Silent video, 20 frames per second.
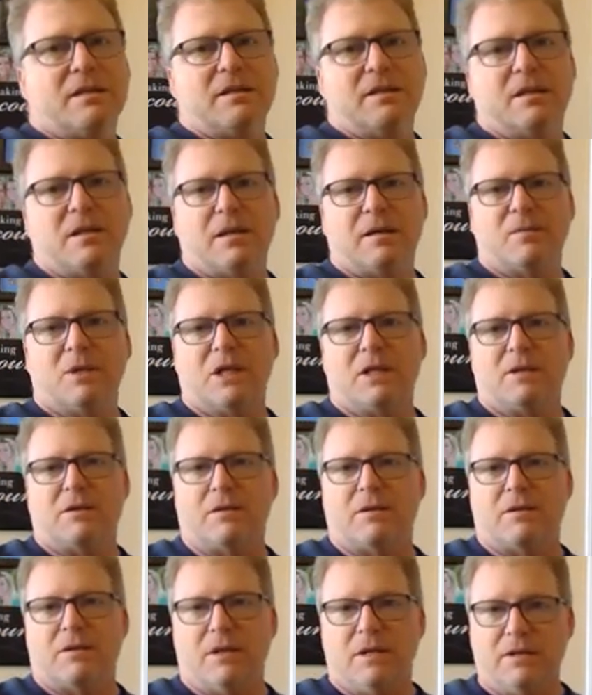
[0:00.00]
a
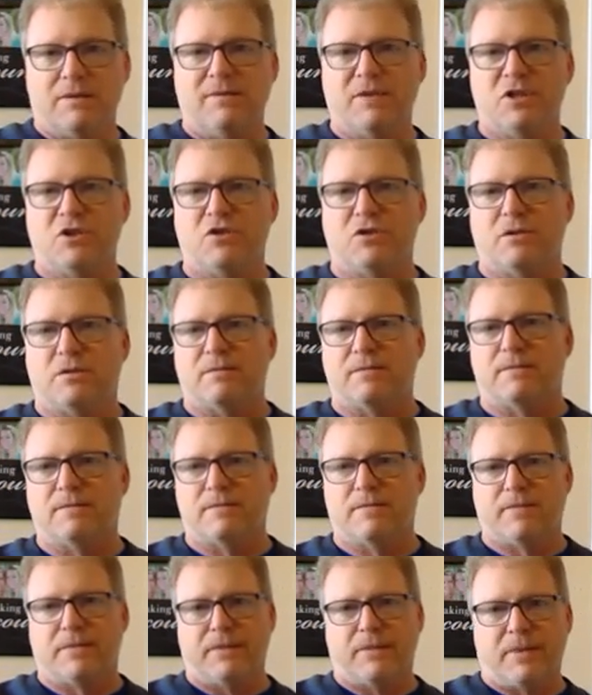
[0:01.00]
denominator, a division.
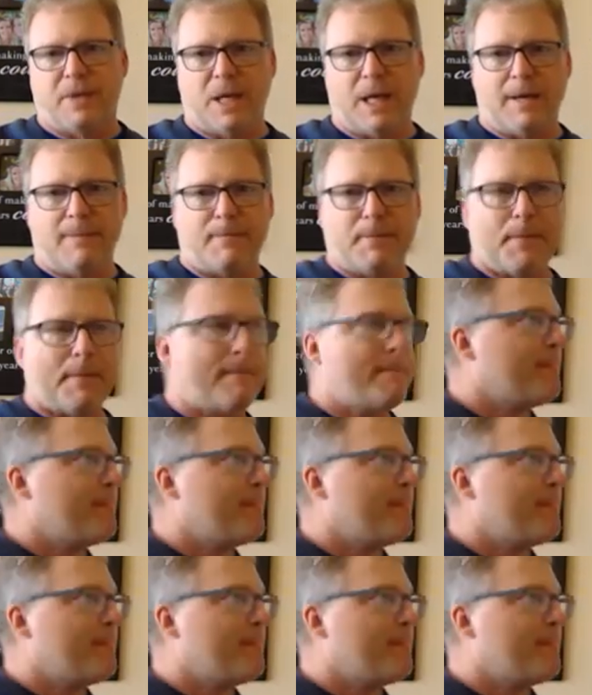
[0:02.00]
Okay?